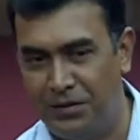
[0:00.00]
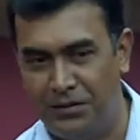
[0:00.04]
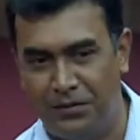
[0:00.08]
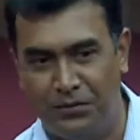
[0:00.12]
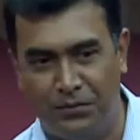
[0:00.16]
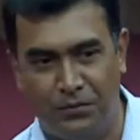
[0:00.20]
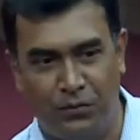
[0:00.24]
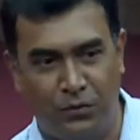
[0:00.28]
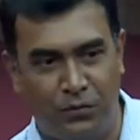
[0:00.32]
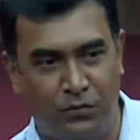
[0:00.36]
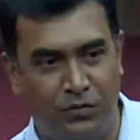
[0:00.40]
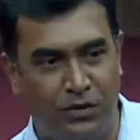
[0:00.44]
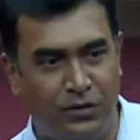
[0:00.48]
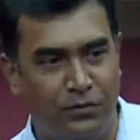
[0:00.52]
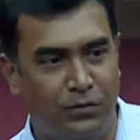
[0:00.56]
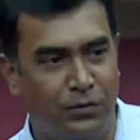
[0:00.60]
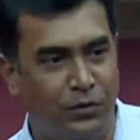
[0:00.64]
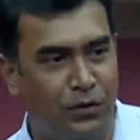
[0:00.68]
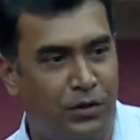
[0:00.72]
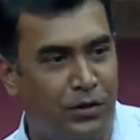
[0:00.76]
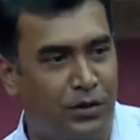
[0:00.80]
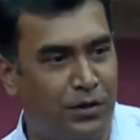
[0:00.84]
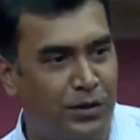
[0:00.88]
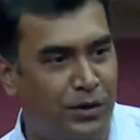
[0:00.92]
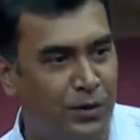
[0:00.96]
454
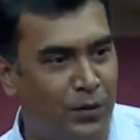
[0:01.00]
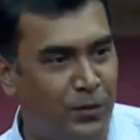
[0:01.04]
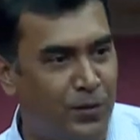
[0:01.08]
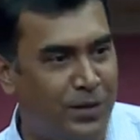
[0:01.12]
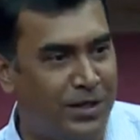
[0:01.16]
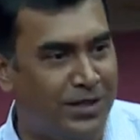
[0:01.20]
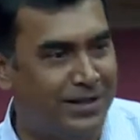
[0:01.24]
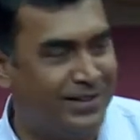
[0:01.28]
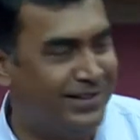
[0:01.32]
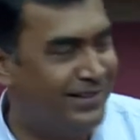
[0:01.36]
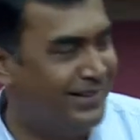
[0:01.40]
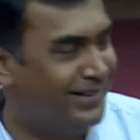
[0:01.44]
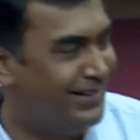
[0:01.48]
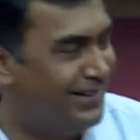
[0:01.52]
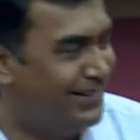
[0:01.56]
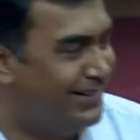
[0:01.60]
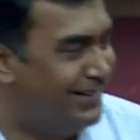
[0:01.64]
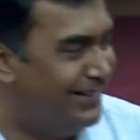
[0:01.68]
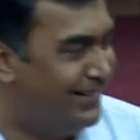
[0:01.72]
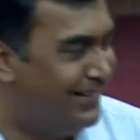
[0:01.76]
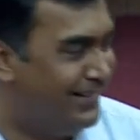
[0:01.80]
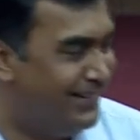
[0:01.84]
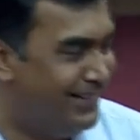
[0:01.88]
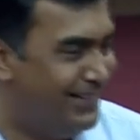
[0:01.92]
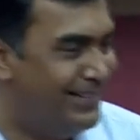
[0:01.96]
or Illumina?
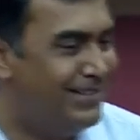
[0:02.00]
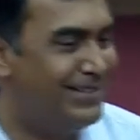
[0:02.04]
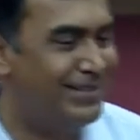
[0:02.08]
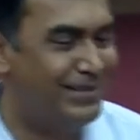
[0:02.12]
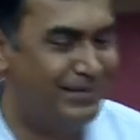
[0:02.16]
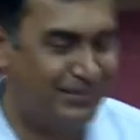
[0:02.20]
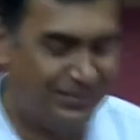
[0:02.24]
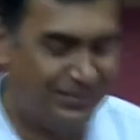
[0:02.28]
Illumina.